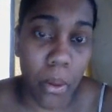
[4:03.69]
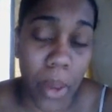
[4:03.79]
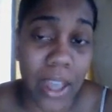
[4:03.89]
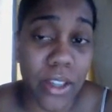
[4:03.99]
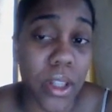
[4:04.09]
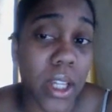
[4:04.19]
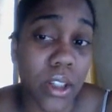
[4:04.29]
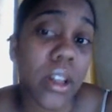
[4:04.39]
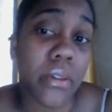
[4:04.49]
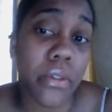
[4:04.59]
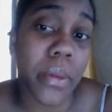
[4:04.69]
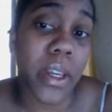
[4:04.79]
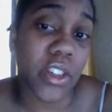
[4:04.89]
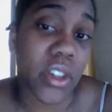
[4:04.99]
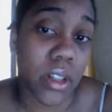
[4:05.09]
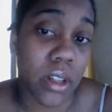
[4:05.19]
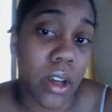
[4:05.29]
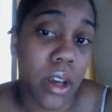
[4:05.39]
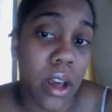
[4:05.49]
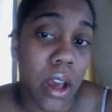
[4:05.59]
Okay, so that's good information
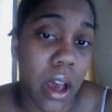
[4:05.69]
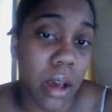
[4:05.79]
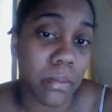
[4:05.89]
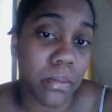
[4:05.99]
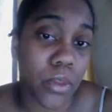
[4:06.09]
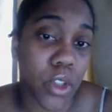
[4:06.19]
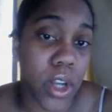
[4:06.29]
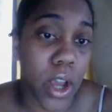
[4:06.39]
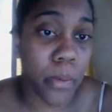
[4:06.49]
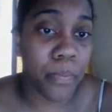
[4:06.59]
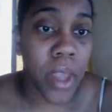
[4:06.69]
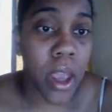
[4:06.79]
um, to know.